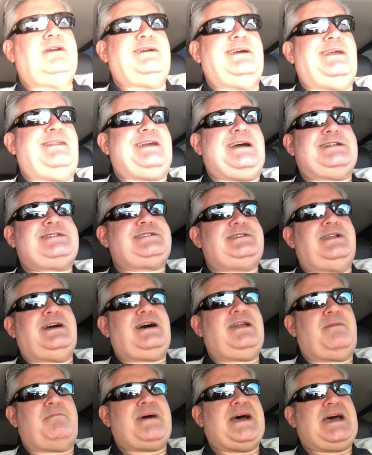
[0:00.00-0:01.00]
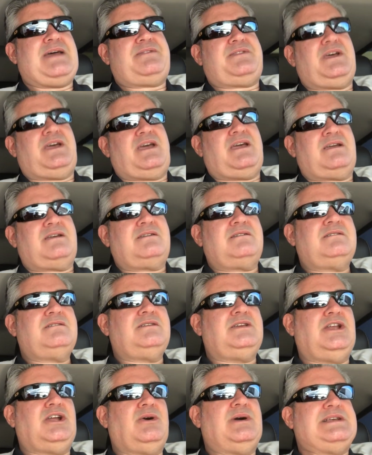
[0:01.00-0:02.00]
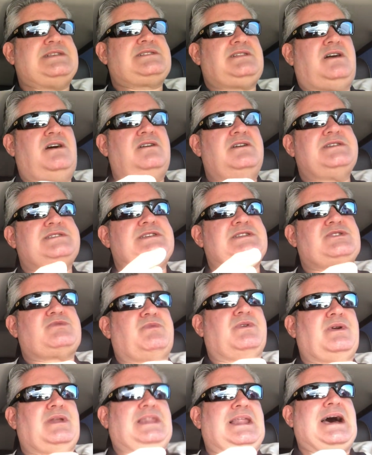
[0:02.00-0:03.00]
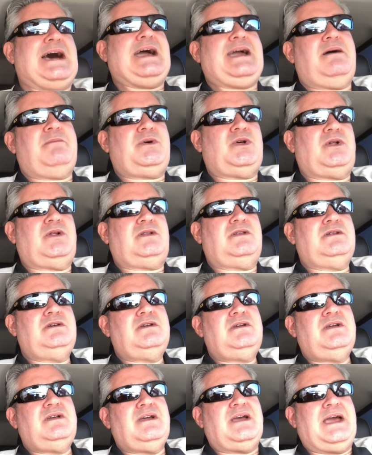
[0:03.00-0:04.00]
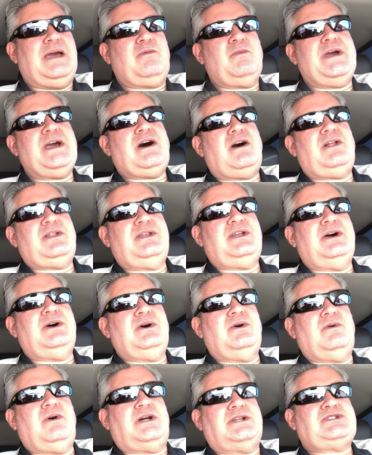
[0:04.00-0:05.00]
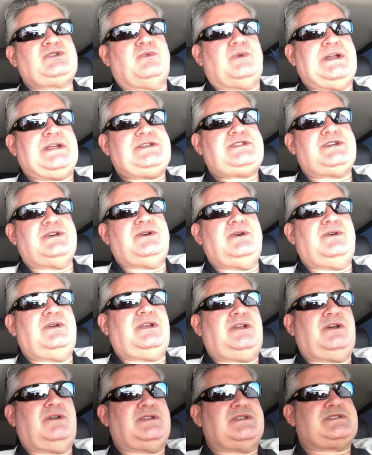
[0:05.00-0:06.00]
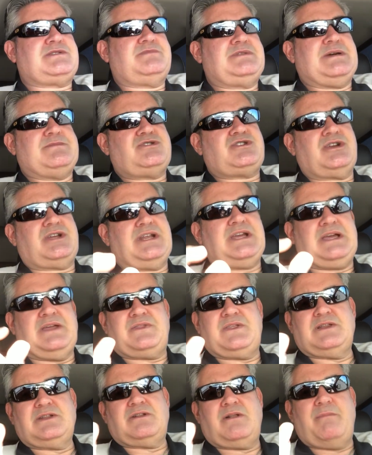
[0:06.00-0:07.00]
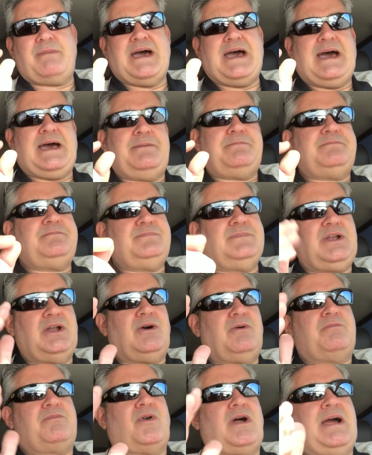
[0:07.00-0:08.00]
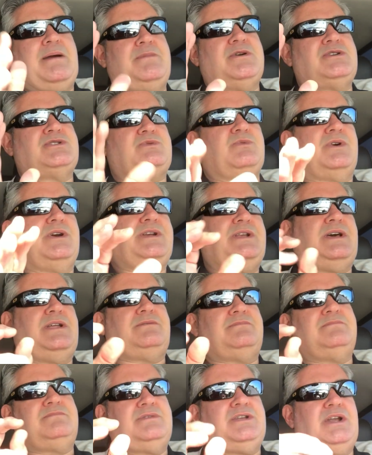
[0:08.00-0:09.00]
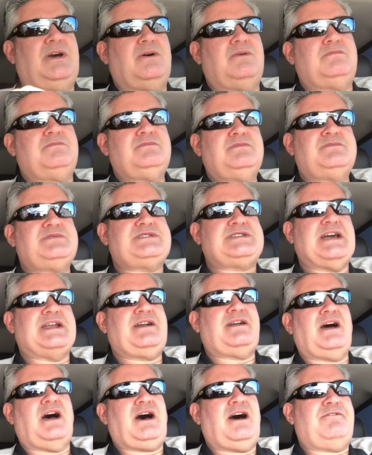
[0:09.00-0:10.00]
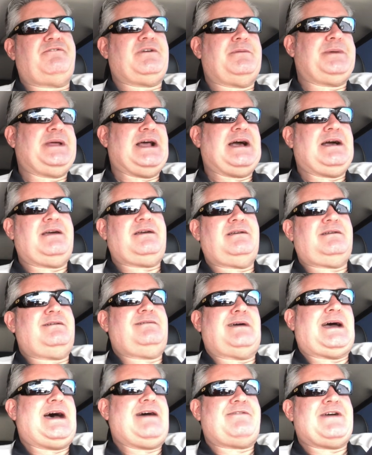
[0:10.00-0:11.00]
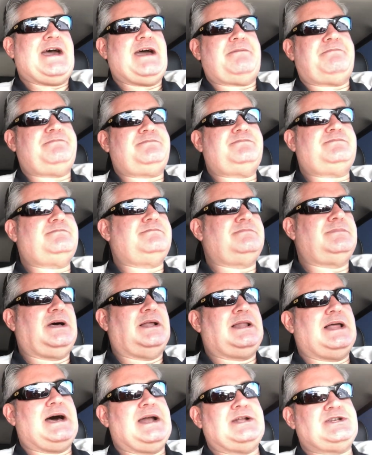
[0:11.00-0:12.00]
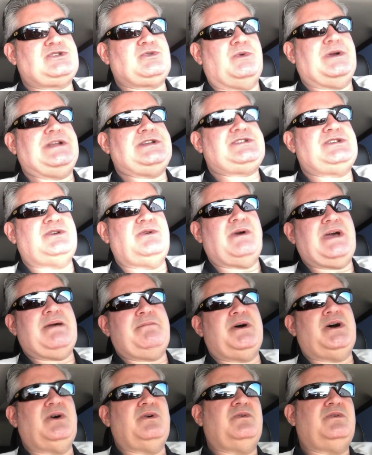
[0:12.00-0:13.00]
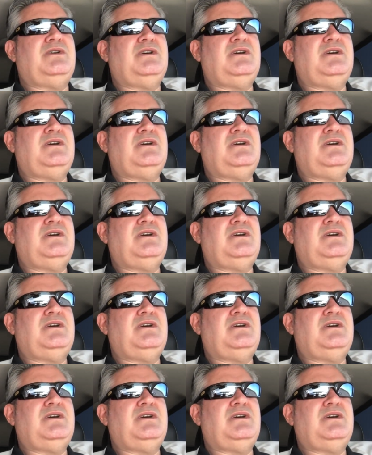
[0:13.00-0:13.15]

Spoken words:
And that's not a bad thing. You know, as long as it's reliable, and we all know on 22, you know, that sometimes you're going to get the little bad, you know, primers where it doesn't, you know, set it off. I mean, I've had a lot of 22 ammo,